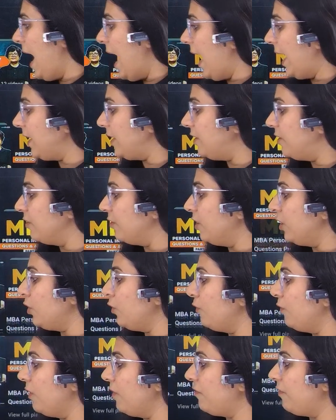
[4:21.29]
And here
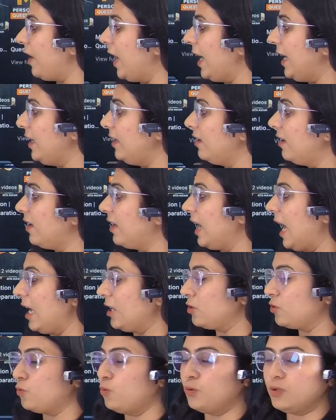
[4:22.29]
you will find the
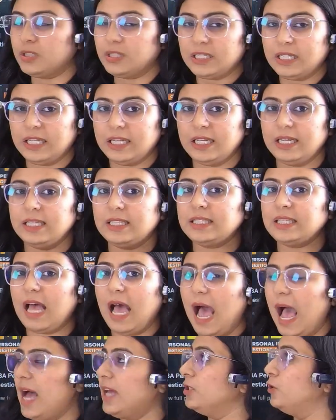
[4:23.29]
crash course series
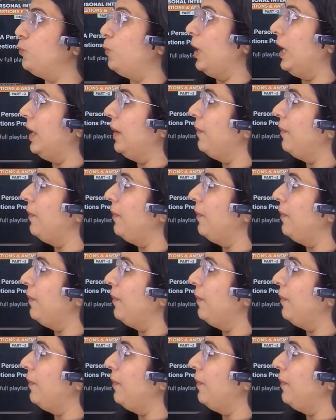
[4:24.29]
as well.